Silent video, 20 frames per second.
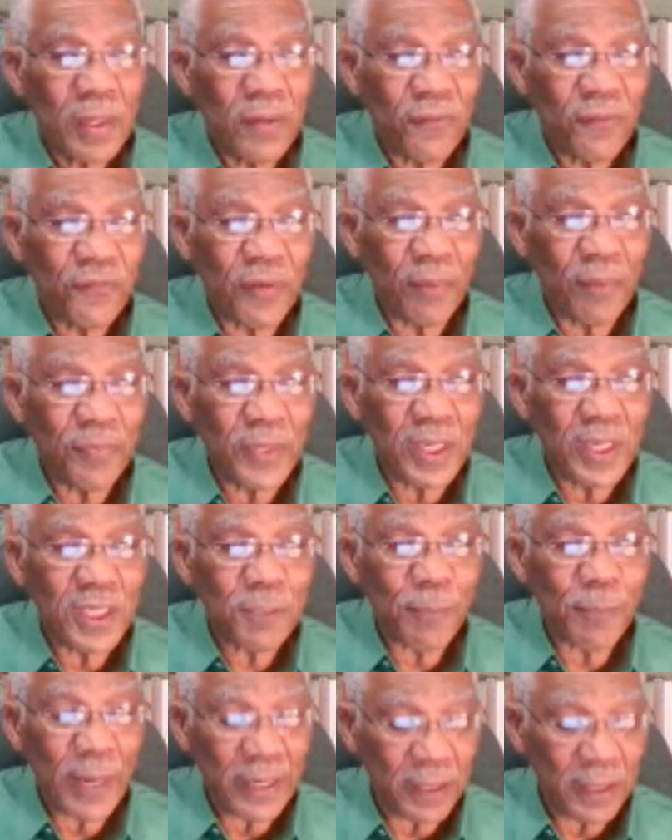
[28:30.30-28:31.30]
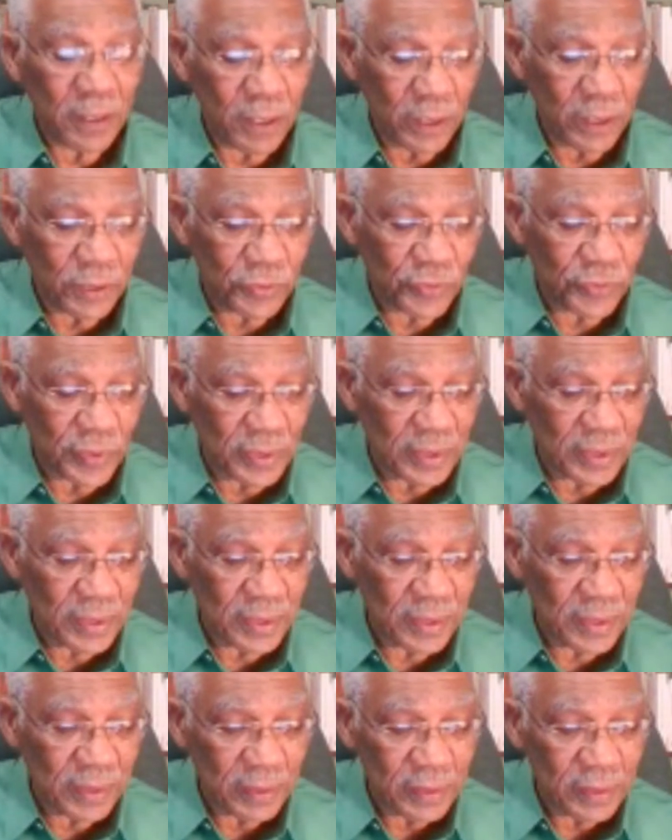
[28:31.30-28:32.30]
from the Hispanic
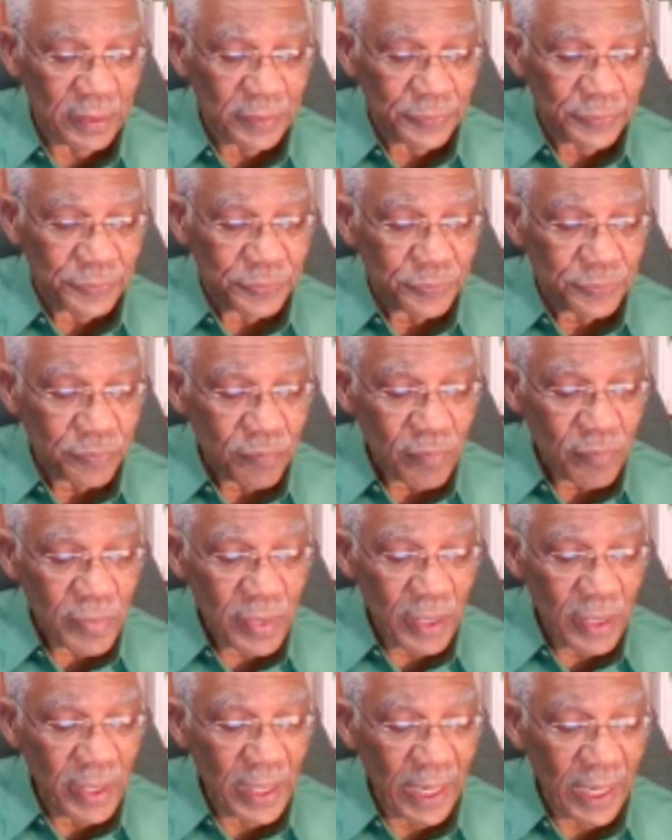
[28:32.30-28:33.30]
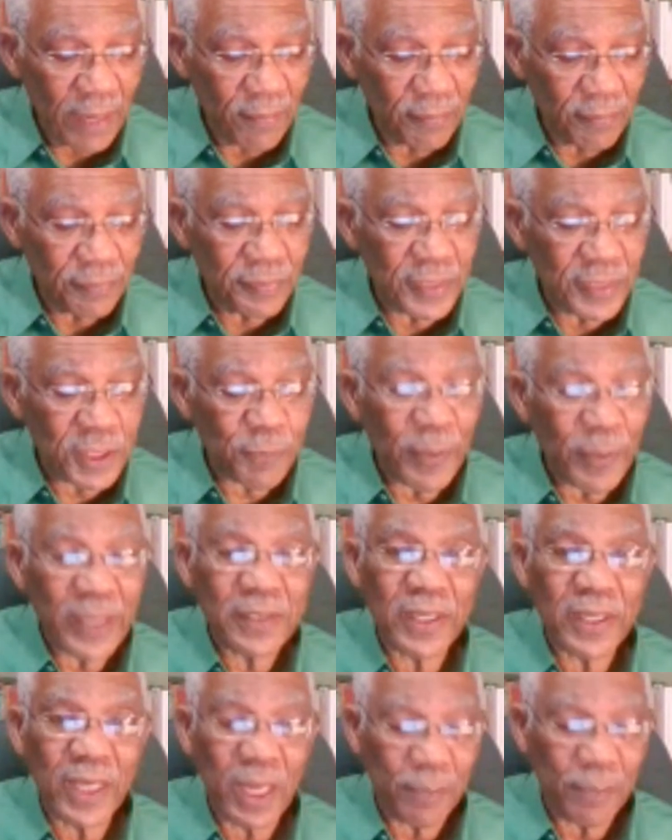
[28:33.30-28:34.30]
countries, despite
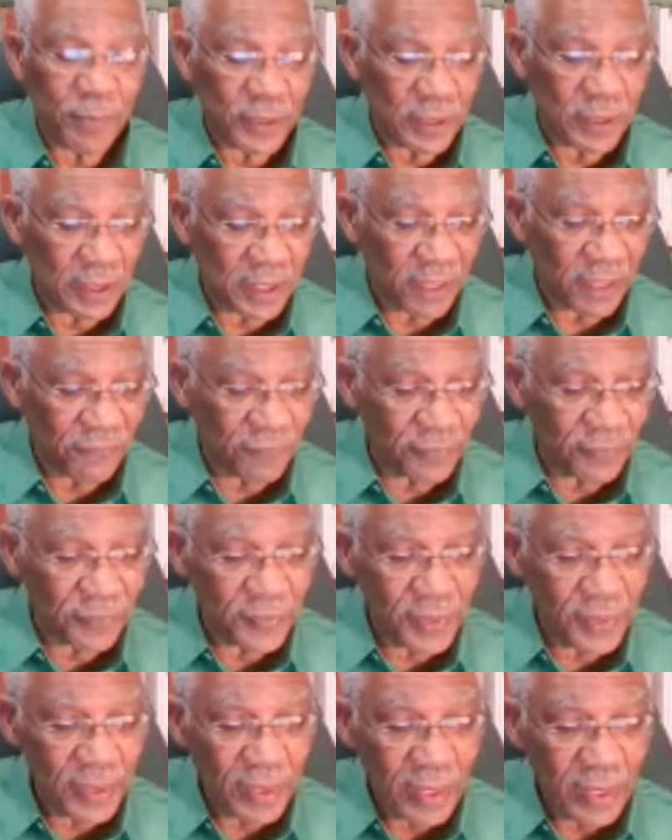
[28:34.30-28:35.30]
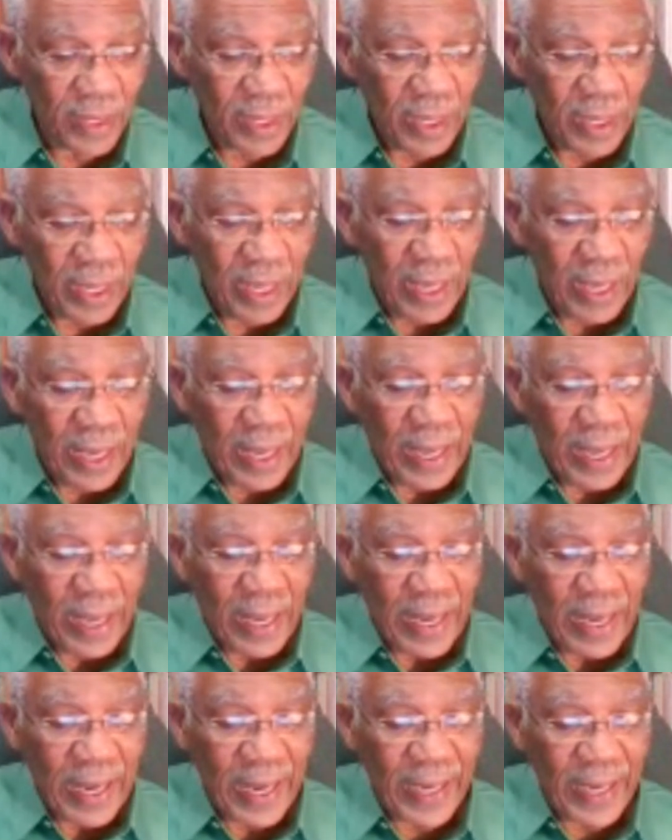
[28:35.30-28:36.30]
the help it had given.
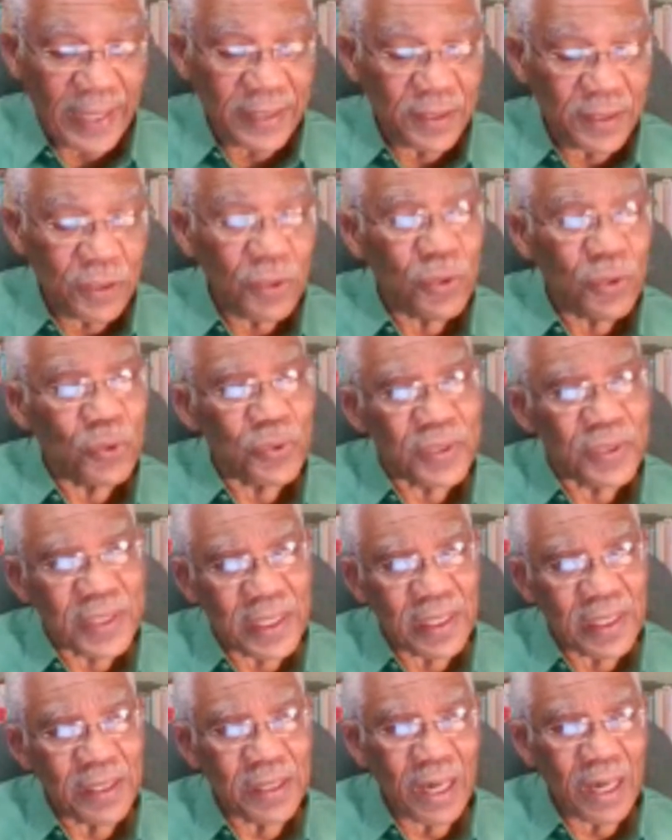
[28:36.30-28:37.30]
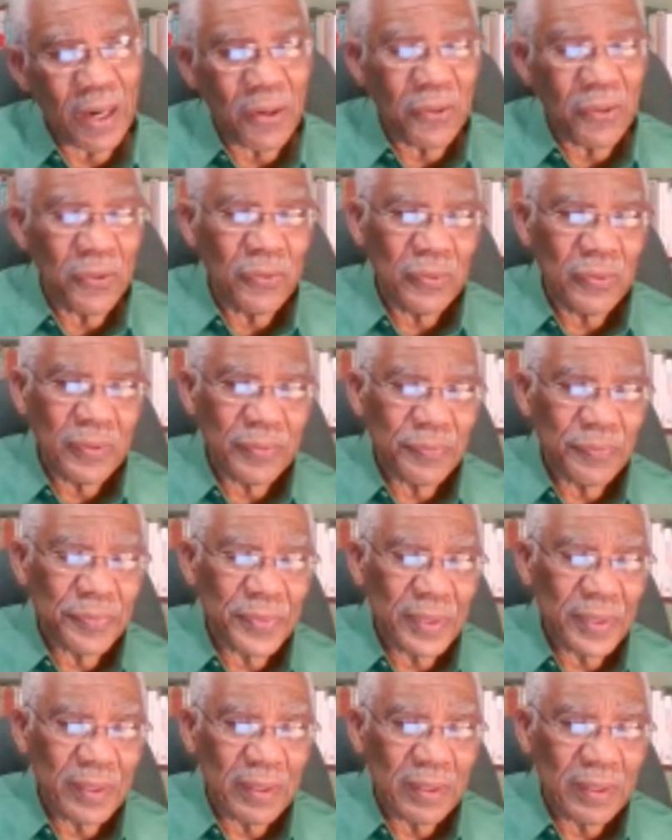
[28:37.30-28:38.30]
And you see now
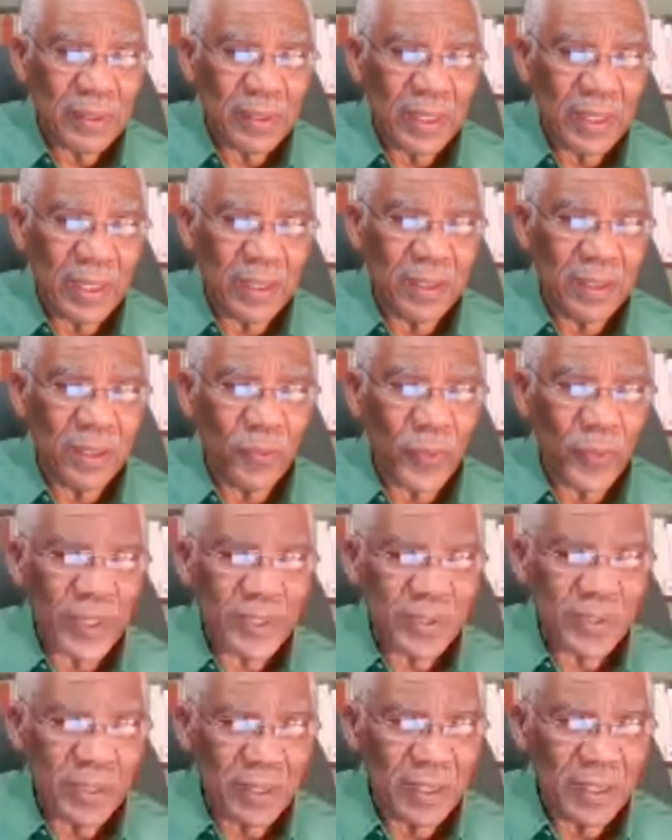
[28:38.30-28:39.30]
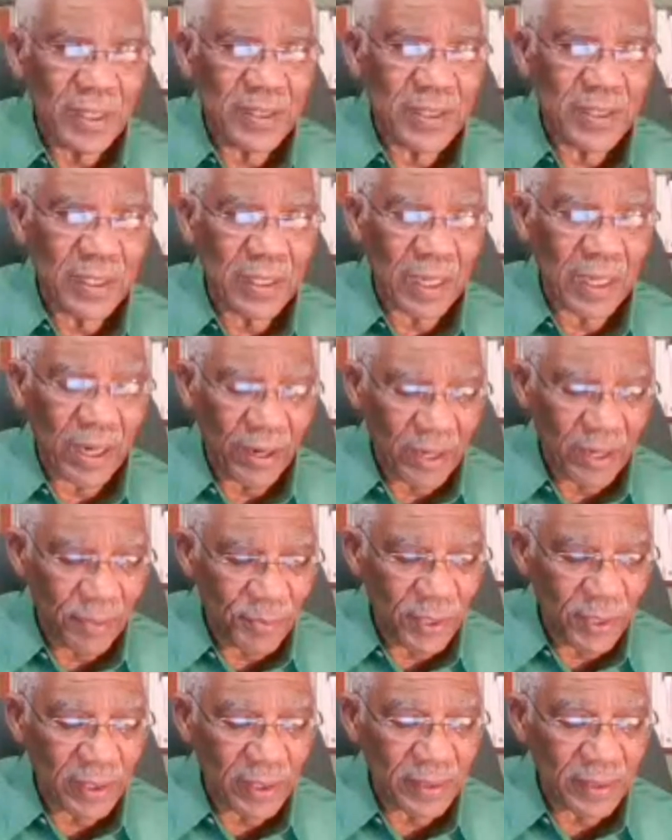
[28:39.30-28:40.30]
in the West Indies, in the
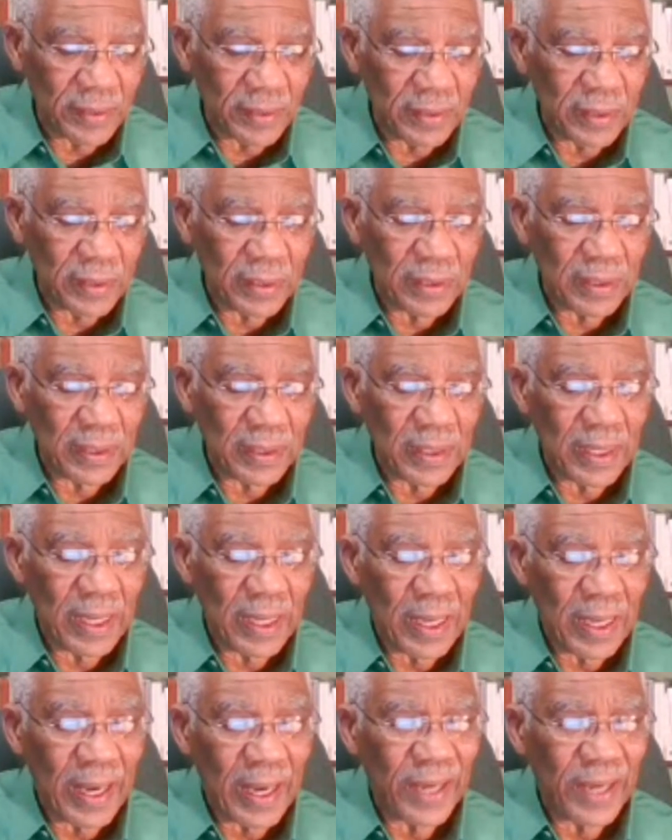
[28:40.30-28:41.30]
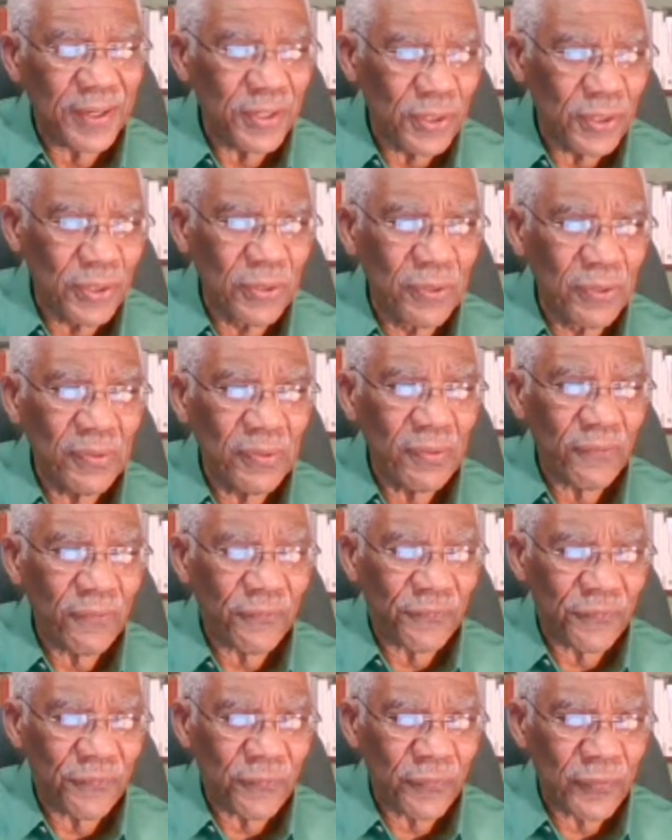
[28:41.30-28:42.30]
Caribbean, a new
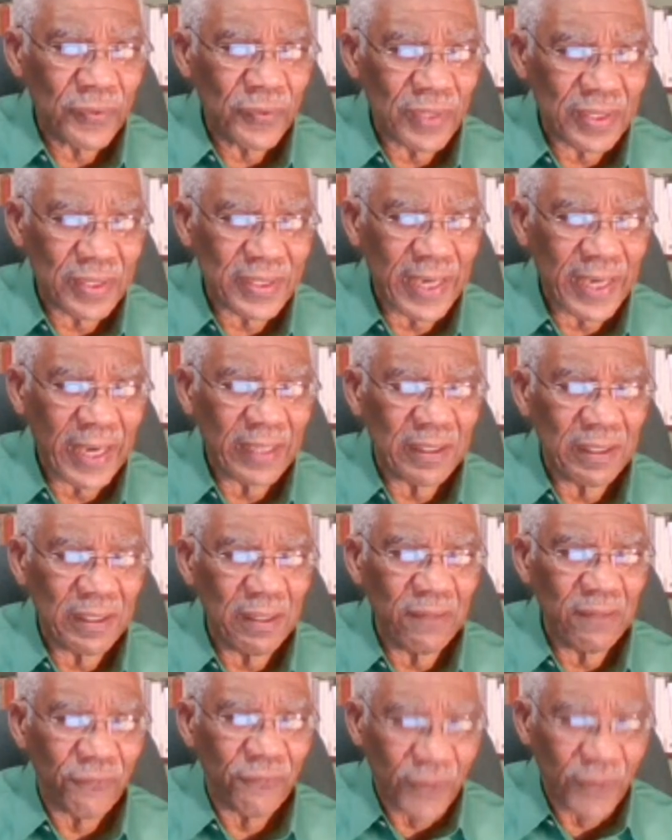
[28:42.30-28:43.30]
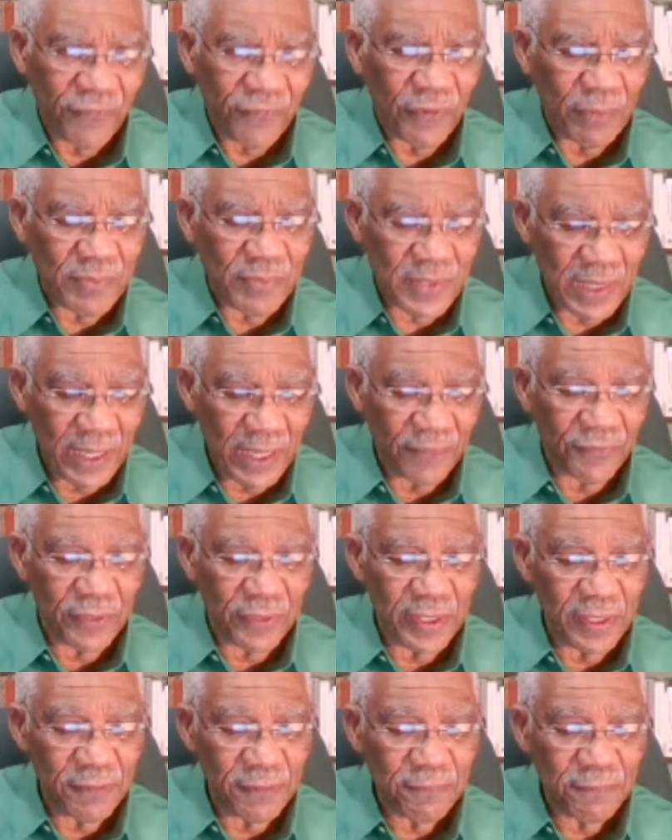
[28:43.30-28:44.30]
society free from
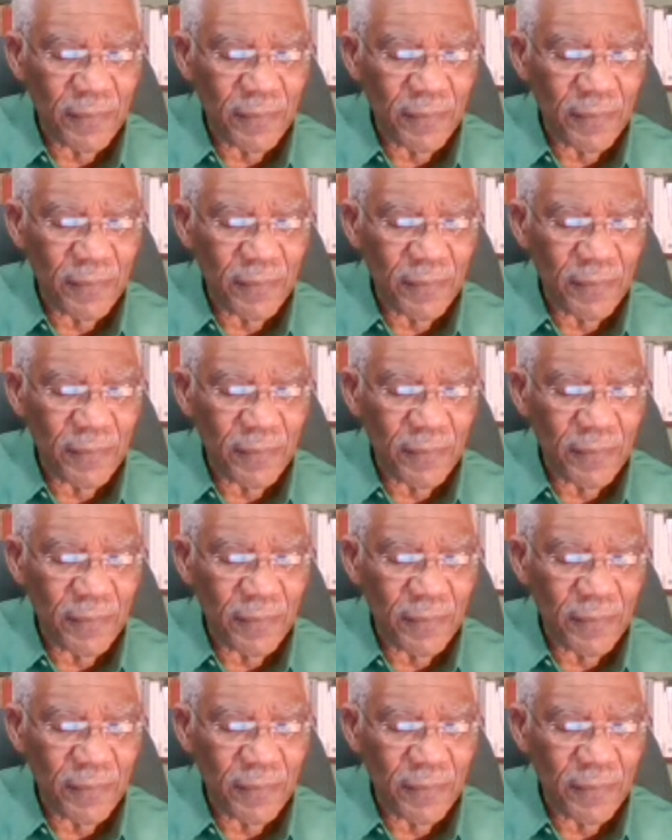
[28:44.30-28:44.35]
slavery